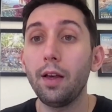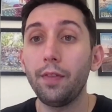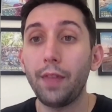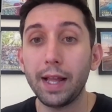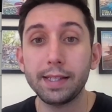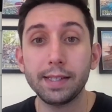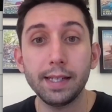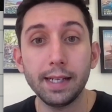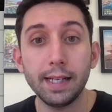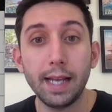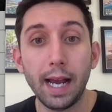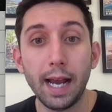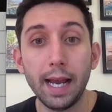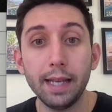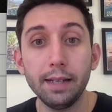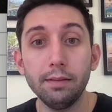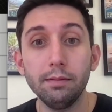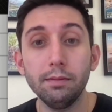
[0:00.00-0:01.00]
that's going to
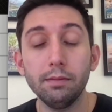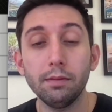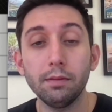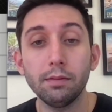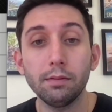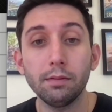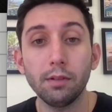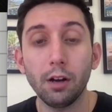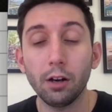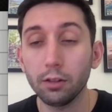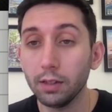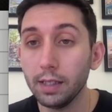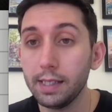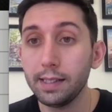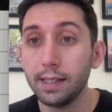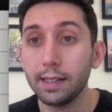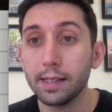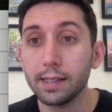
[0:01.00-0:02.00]
guide our
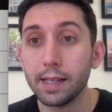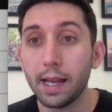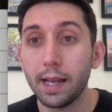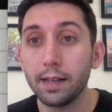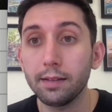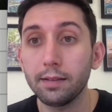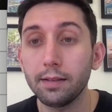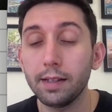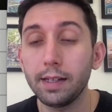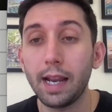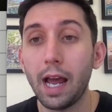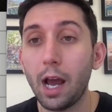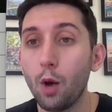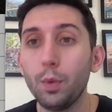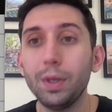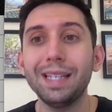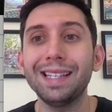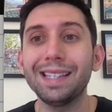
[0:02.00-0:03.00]
listing design and
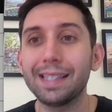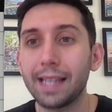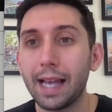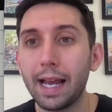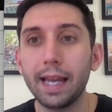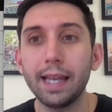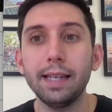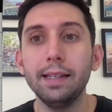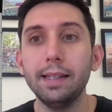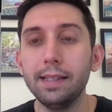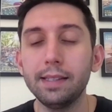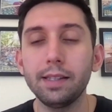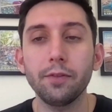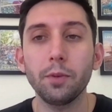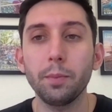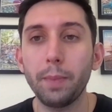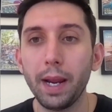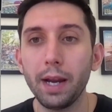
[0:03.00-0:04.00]
how we design these
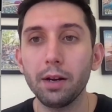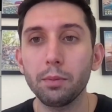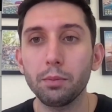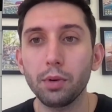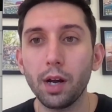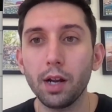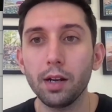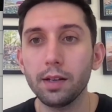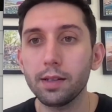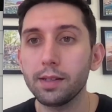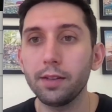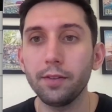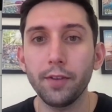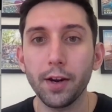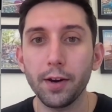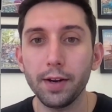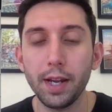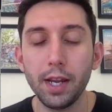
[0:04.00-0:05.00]
different parent products and the
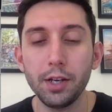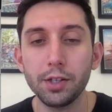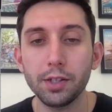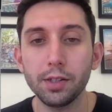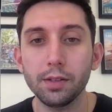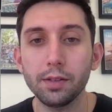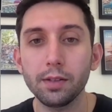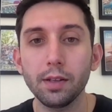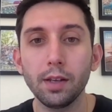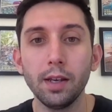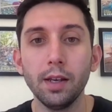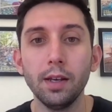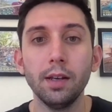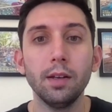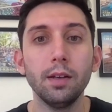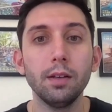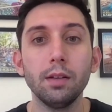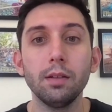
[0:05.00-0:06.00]
variations.
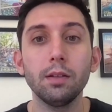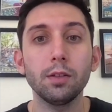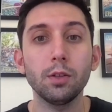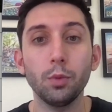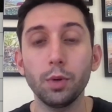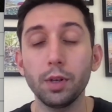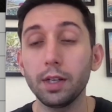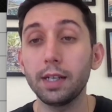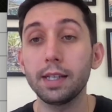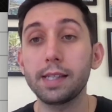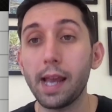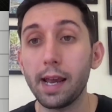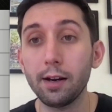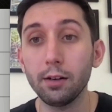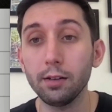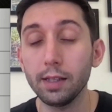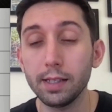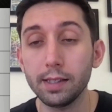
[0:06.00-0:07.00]
So we're going to
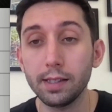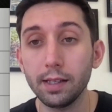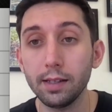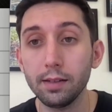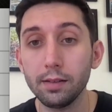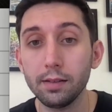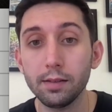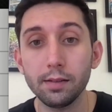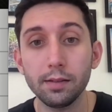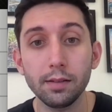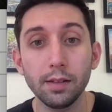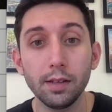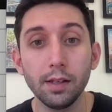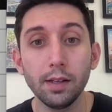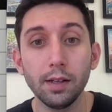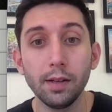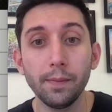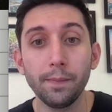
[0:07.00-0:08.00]
design our listings.
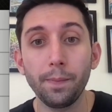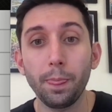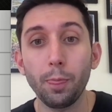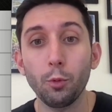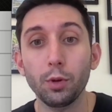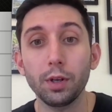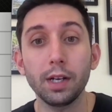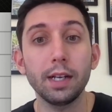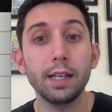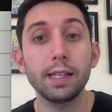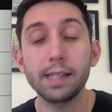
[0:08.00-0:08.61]
We're going to